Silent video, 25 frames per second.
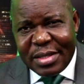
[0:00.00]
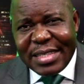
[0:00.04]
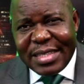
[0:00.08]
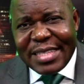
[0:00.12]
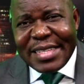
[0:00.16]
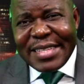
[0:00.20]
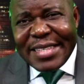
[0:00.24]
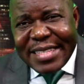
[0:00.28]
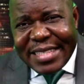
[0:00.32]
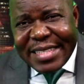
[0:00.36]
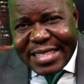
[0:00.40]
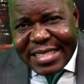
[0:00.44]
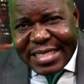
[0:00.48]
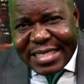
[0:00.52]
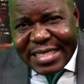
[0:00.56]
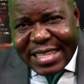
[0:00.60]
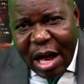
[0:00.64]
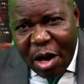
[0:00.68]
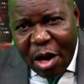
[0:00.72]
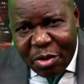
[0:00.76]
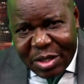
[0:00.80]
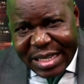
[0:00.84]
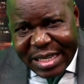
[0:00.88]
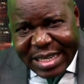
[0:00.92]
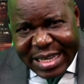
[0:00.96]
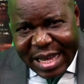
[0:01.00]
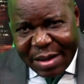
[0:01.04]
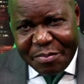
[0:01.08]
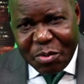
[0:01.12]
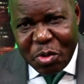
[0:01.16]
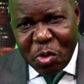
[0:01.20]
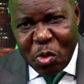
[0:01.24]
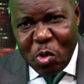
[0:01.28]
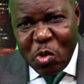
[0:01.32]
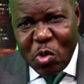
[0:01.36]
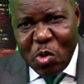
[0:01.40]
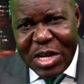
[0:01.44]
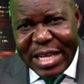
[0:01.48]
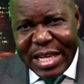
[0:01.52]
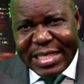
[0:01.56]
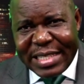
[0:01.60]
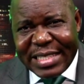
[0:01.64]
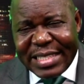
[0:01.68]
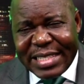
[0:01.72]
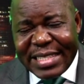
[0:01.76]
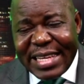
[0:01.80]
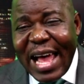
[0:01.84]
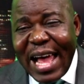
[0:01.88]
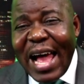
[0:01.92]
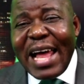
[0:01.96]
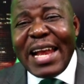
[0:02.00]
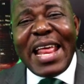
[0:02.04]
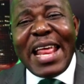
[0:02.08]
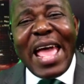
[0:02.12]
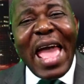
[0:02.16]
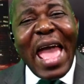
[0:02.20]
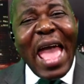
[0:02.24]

Southern Cameroonians and